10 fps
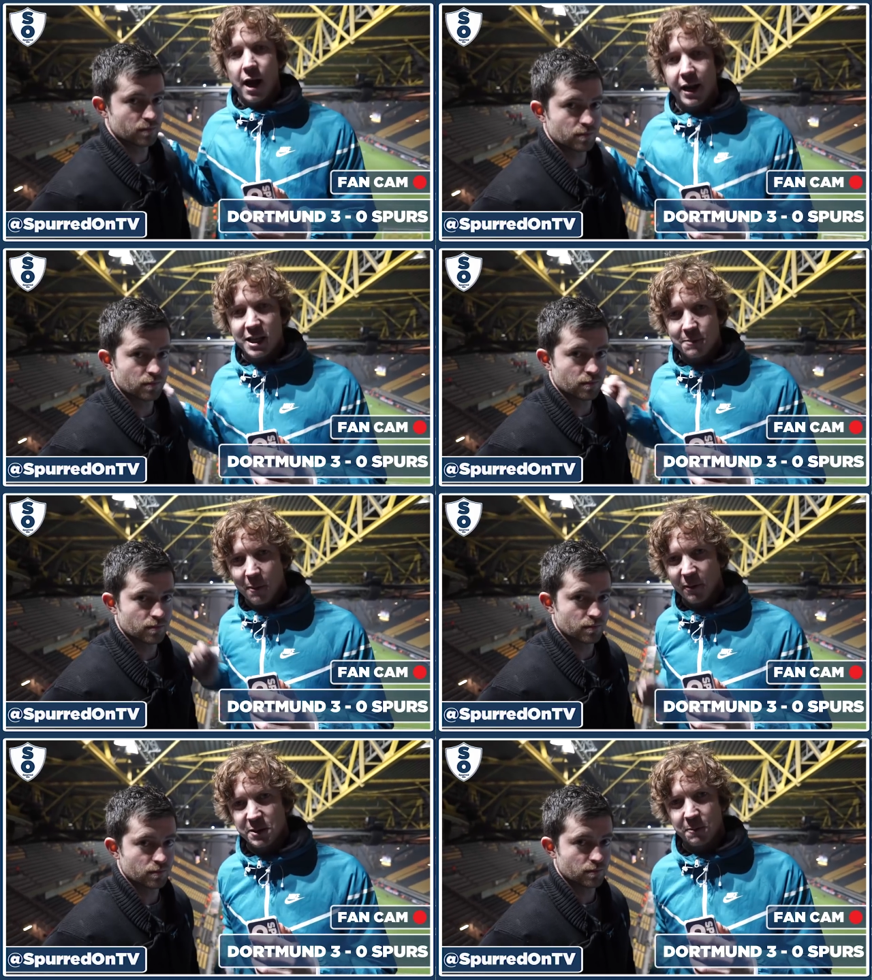Speaker 1: Hi guys,
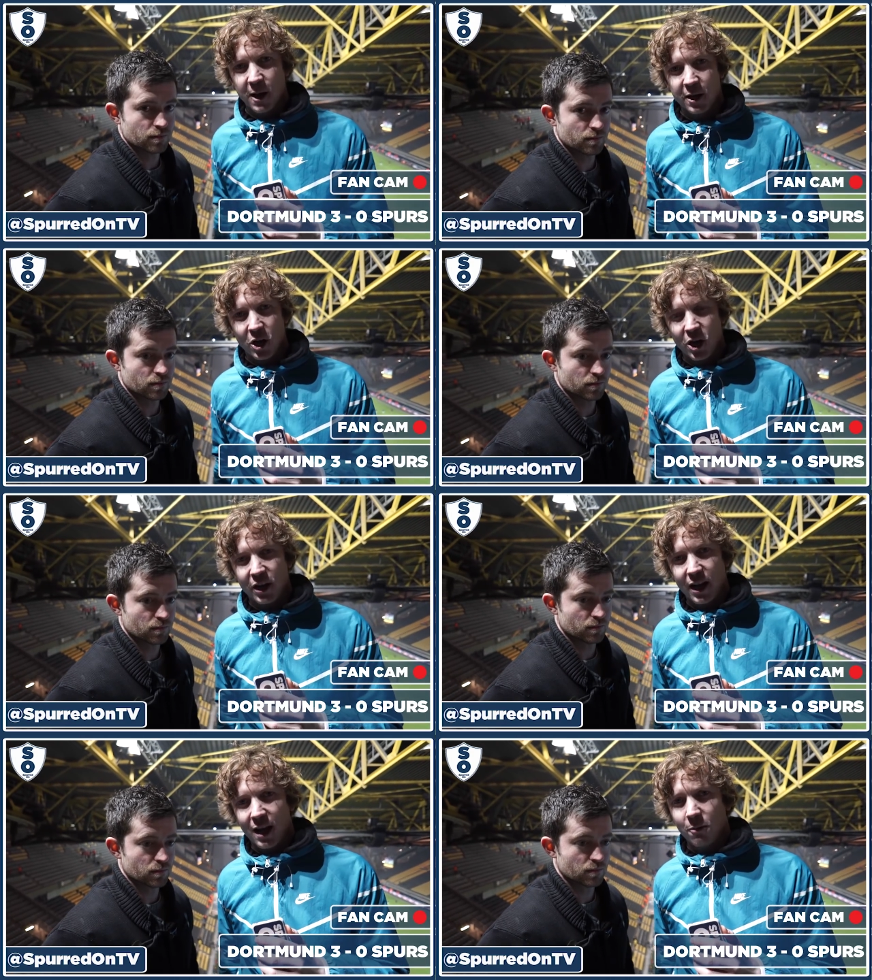Barbie for Spurred
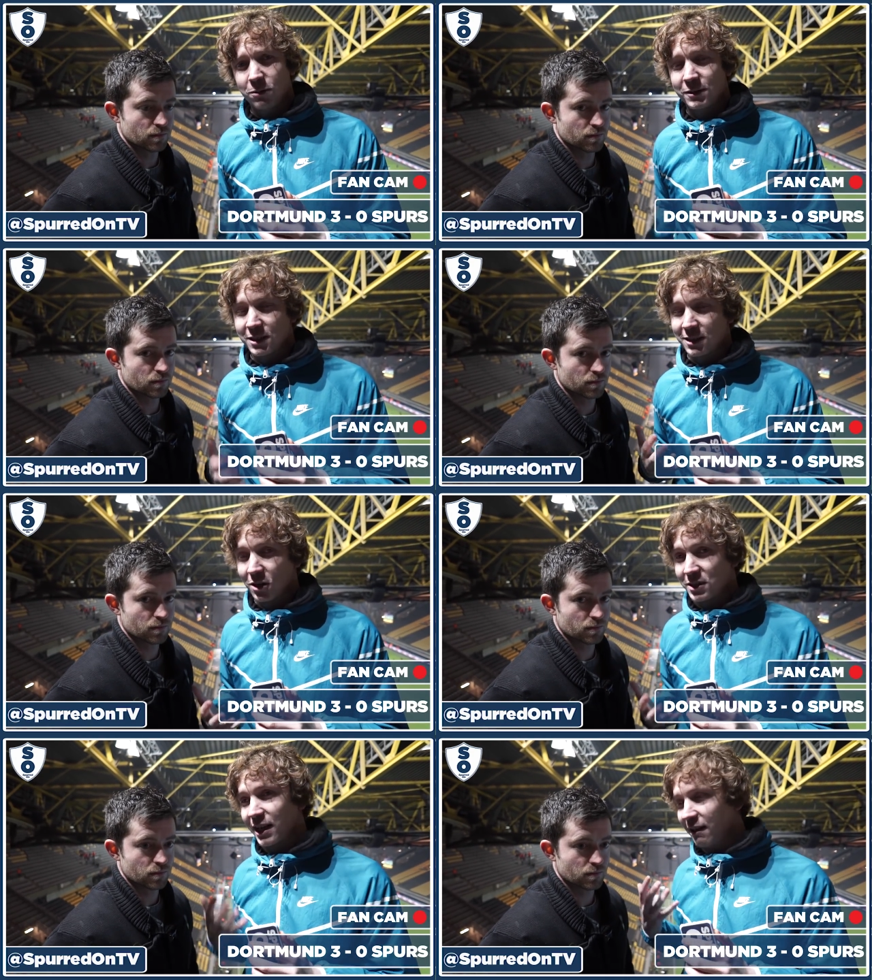On. Uh,
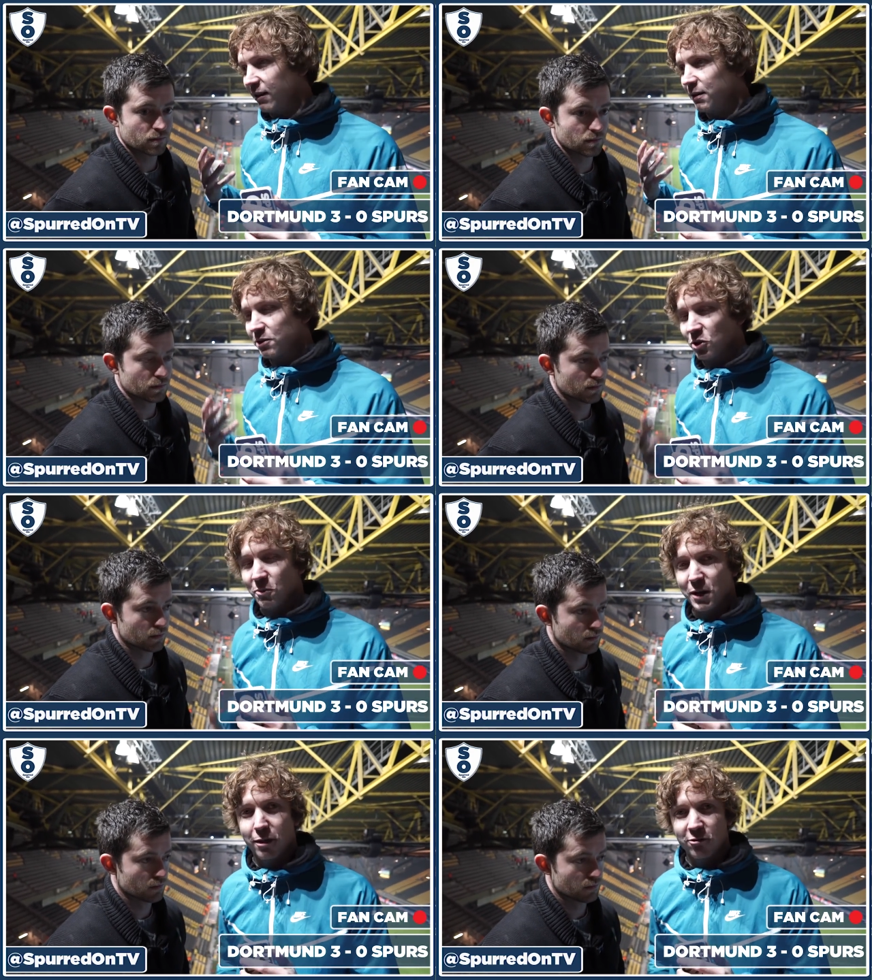just lost here in
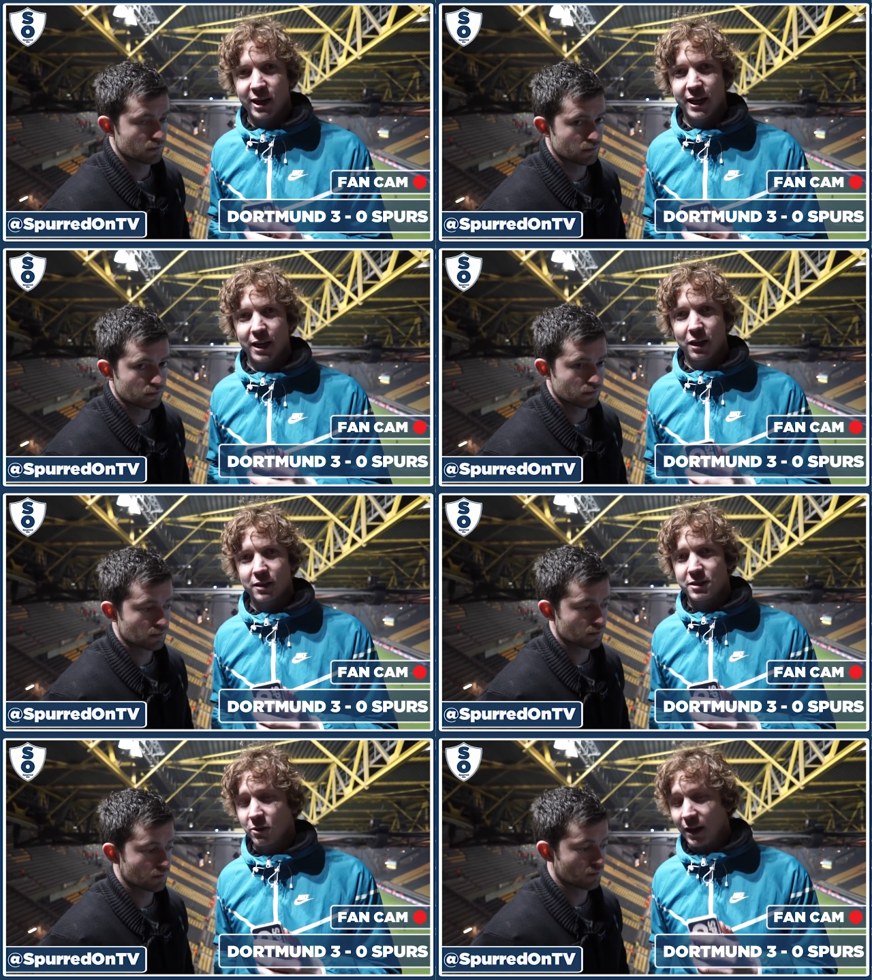Dortmund 3
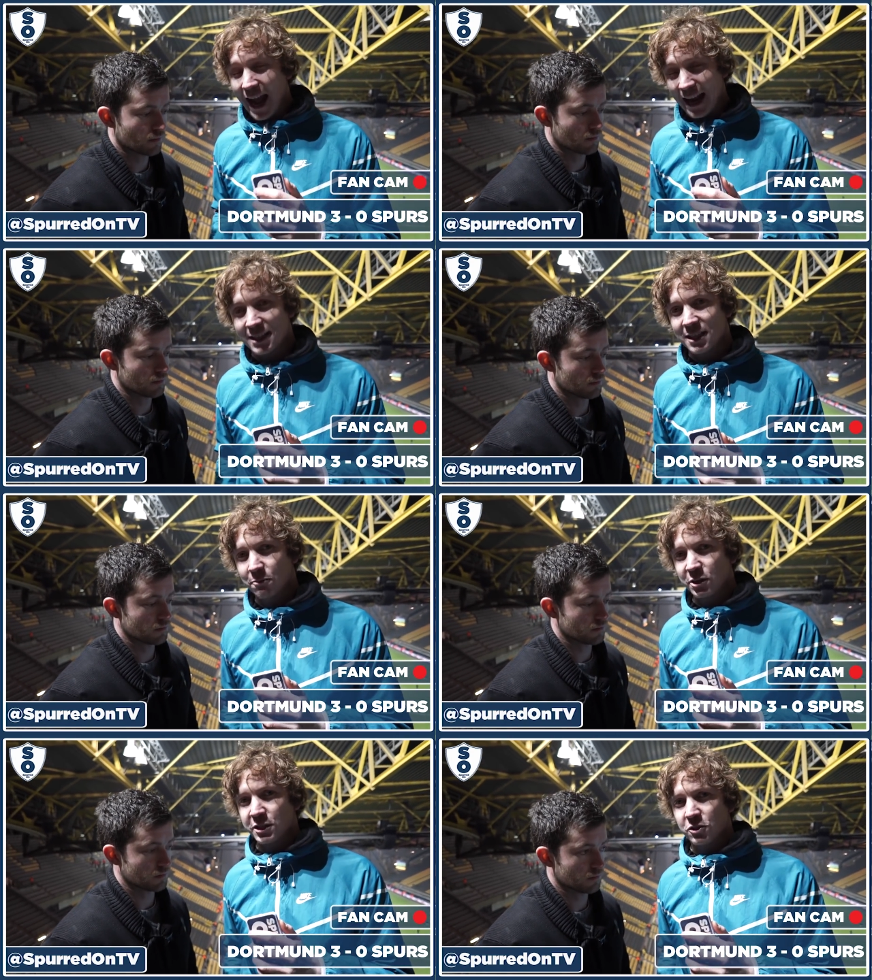0 to an
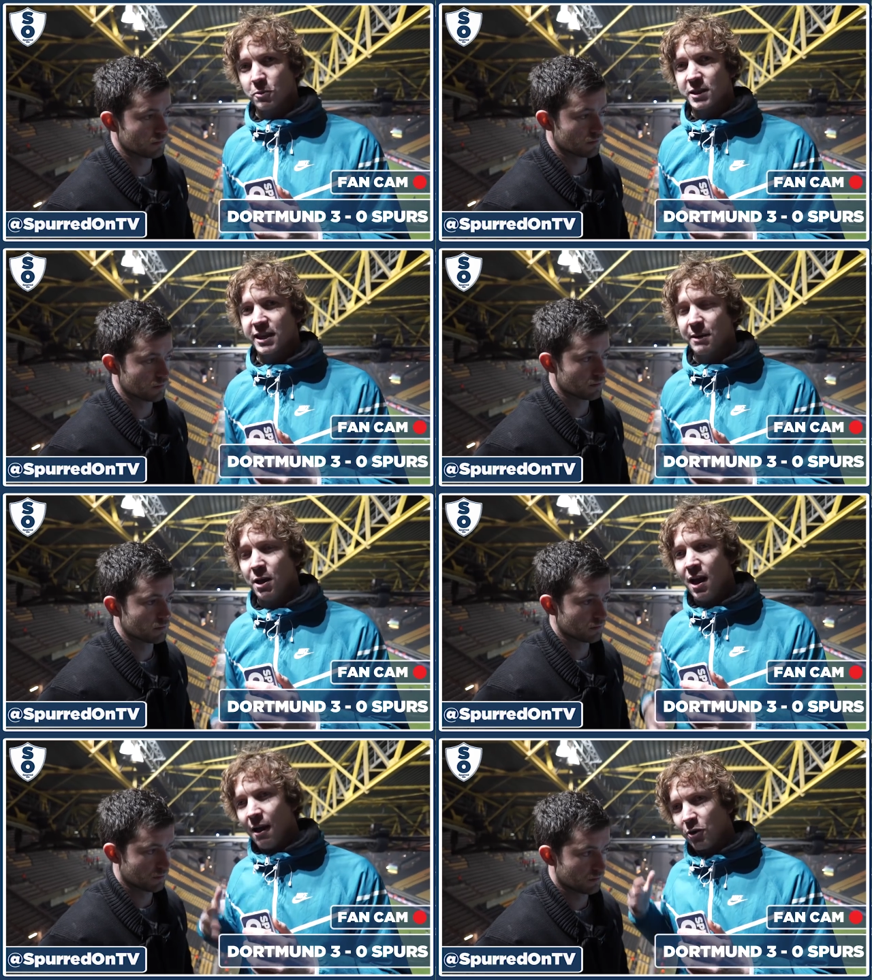excellent Richard Dortmund
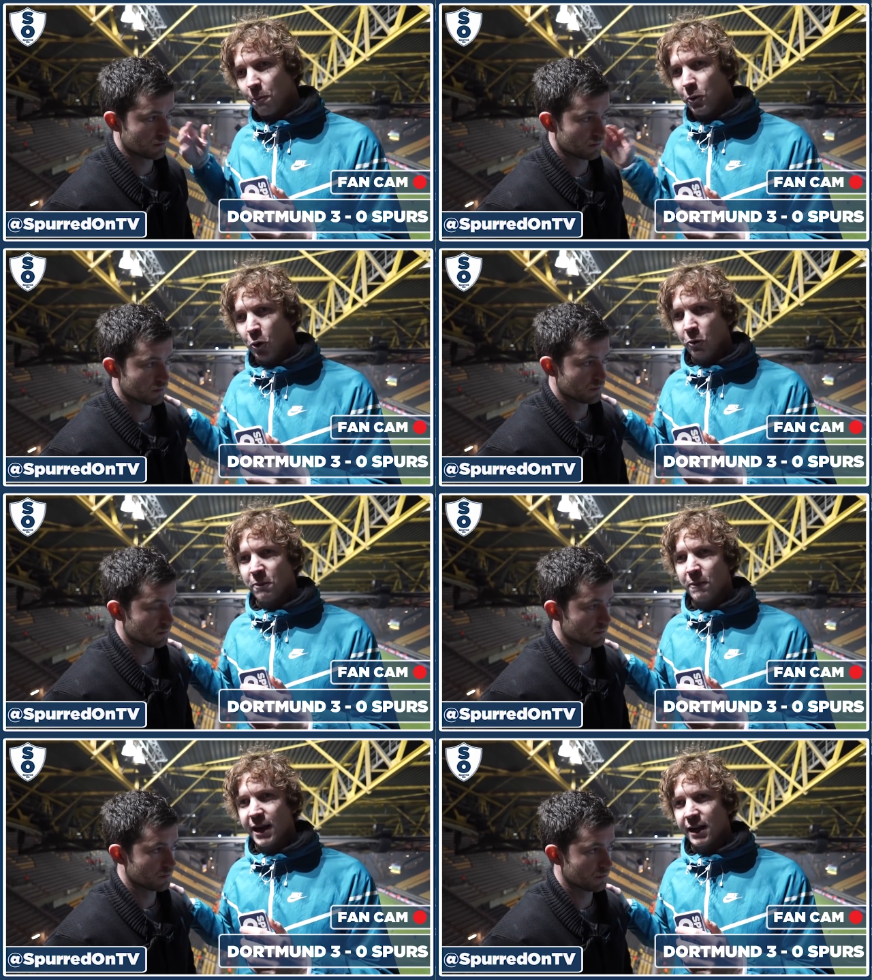team. I've got
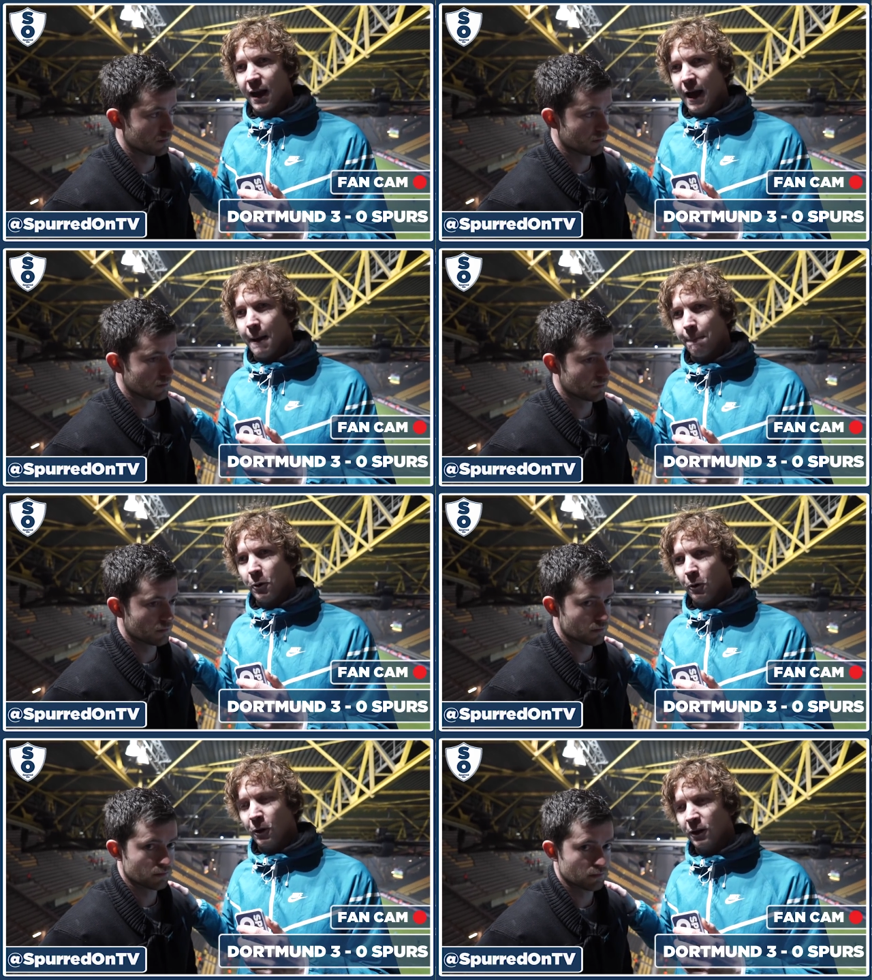Paul with me. Uh,
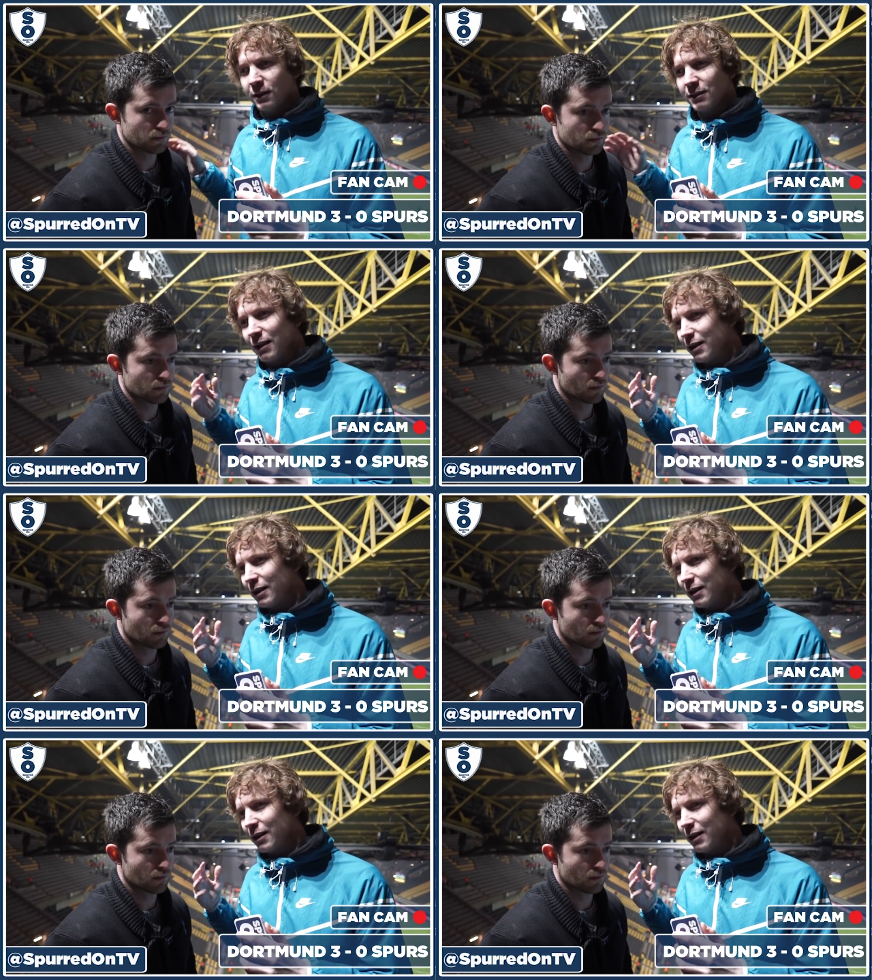Paul,